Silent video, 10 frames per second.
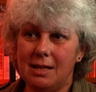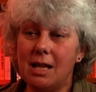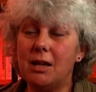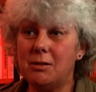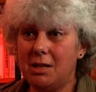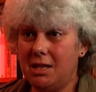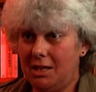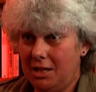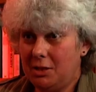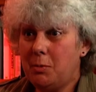Now,
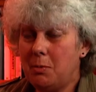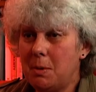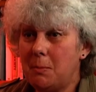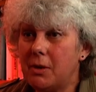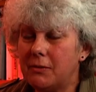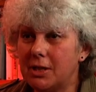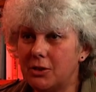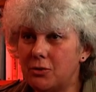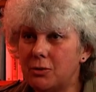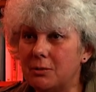it's probably perfectly
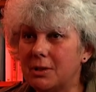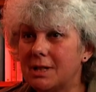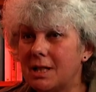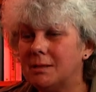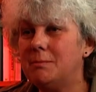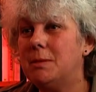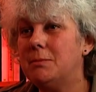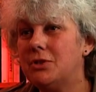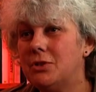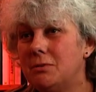true that cult
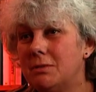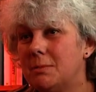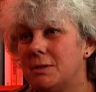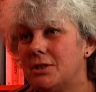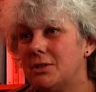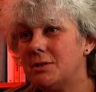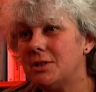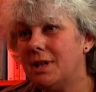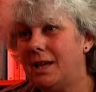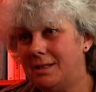members do commit
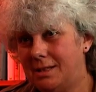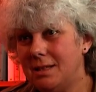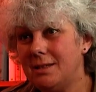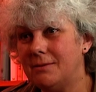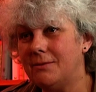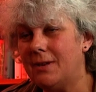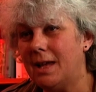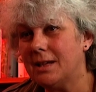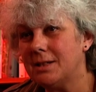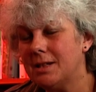suicide. It is, in
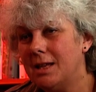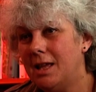fact.